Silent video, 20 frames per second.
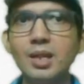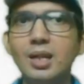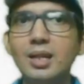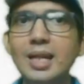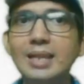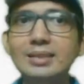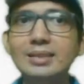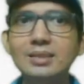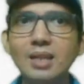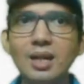
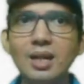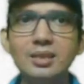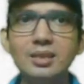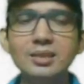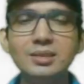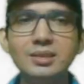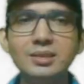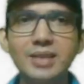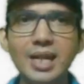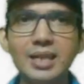Let's
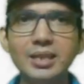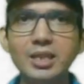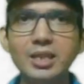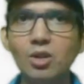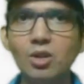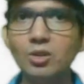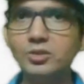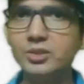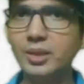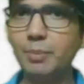understand the
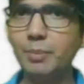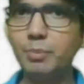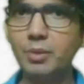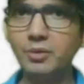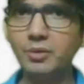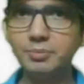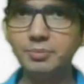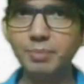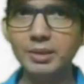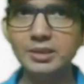concept
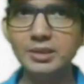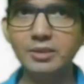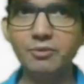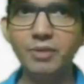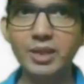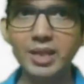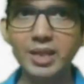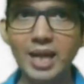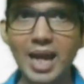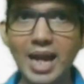of
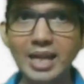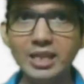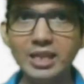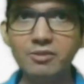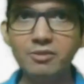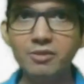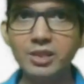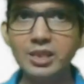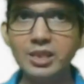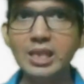specific
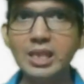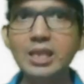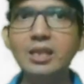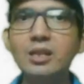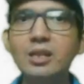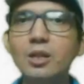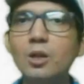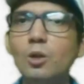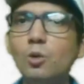activity